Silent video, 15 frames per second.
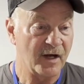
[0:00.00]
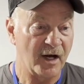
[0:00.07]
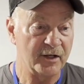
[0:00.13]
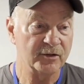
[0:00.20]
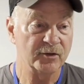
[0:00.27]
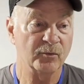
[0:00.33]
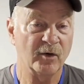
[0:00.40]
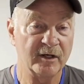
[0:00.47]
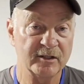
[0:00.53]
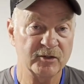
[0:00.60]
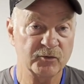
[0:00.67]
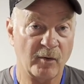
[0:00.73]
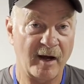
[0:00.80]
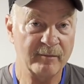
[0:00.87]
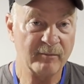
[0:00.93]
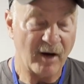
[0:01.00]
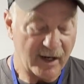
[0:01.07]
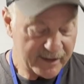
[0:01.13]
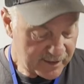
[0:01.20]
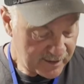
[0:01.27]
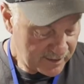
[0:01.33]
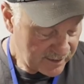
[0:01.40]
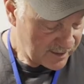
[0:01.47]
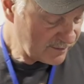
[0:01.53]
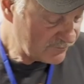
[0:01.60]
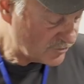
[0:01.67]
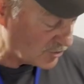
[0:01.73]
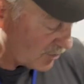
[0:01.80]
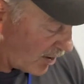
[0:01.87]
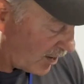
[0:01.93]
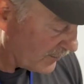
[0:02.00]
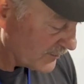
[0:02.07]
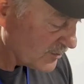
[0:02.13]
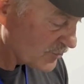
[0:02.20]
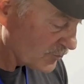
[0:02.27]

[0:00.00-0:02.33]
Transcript: 101-inch wide body gives you all this